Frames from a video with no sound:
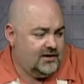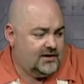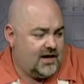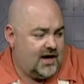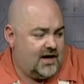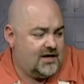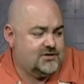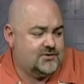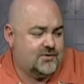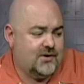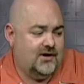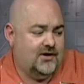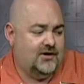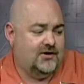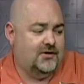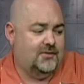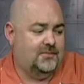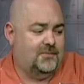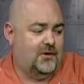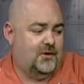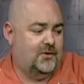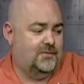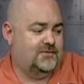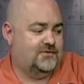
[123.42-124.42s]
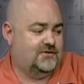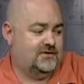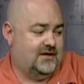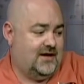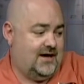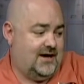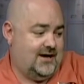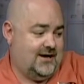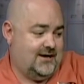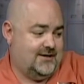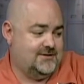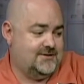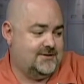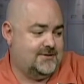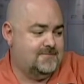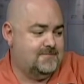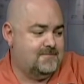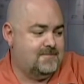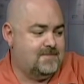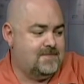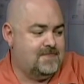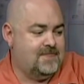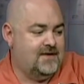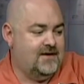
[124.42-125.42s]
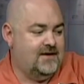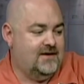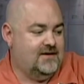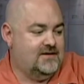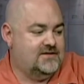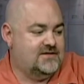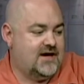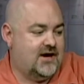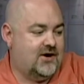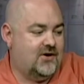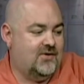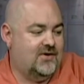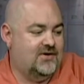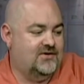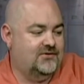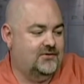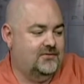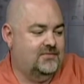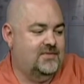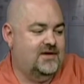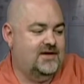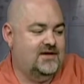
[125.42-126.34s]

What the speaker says: Contrary to the Pope's lies, terrorism